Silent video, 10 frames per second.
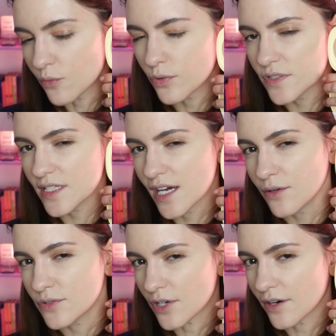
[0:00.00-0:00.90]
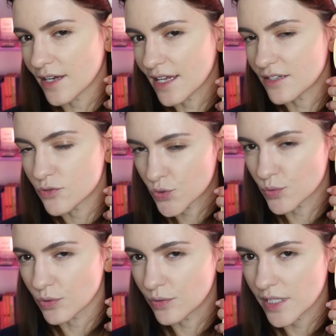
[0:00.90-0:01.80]
We'll see how dark it
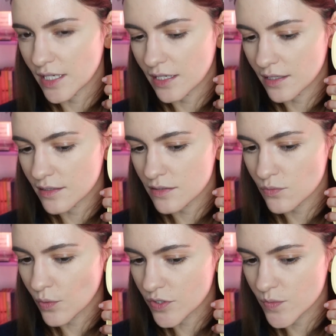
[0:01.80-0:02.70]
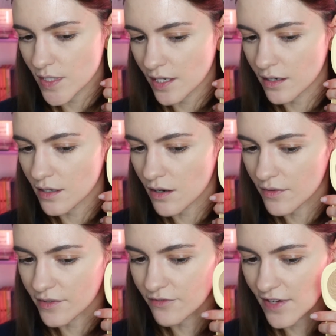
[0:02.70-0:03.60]
truly is once we get it
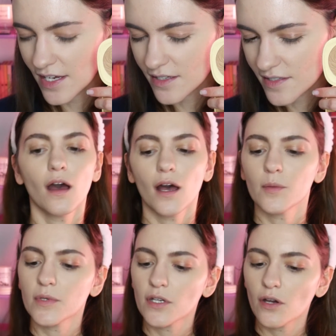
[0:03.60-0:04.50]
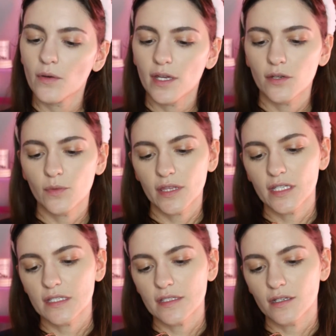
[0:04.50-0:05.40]
on the face. I'm going to go in with
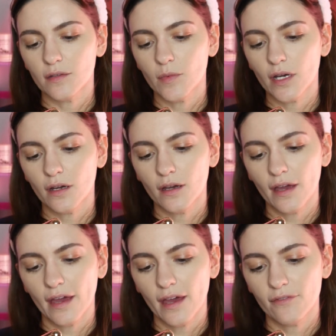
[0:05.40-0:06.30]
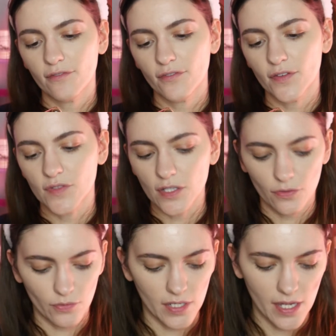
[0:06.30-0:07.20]
this Sigma
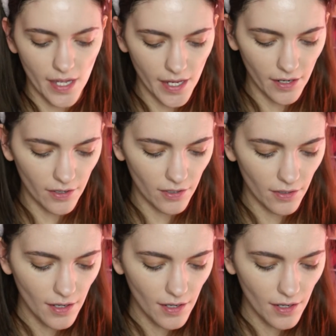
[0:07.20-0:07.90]
F53 Air.